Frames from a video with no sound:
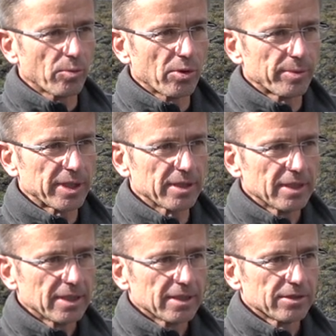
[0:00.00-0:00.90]
warming
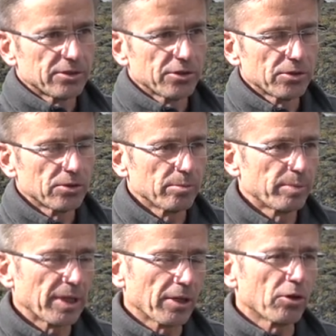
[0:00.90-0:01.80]
to
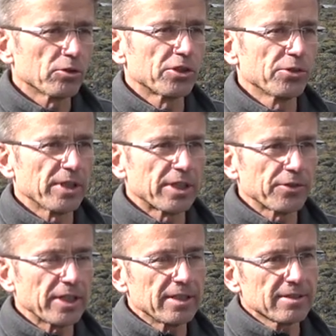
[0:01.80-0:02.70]
below two
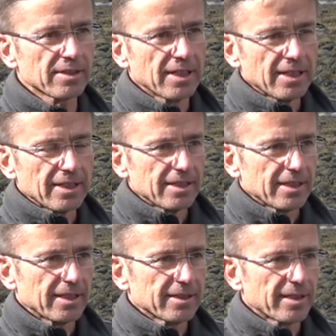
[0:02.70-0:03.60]
degrees
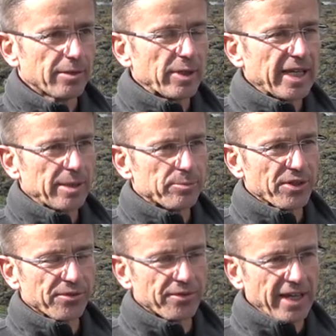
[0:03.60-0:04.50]
is that we can
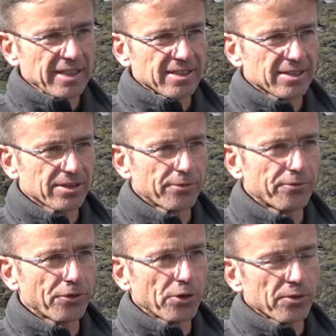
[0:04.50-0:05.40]
prevent a
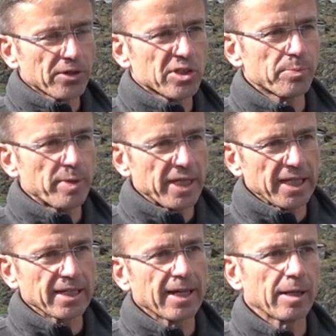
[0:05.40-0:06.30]
further
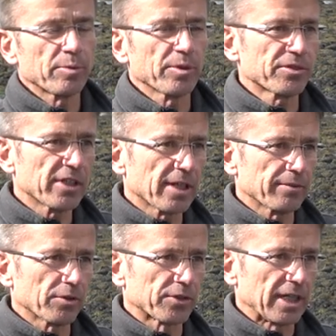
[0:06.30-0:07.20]
speeding up of sea
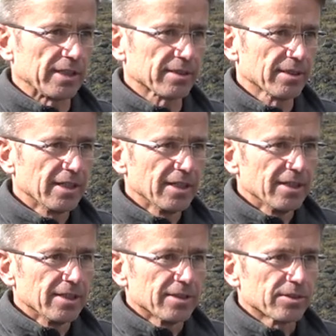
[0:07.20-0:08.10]
level rise.
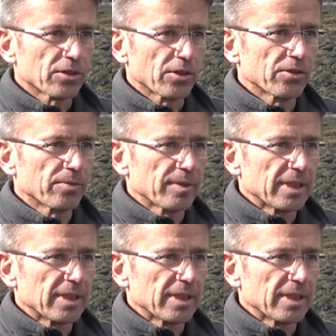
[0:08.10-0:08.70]
So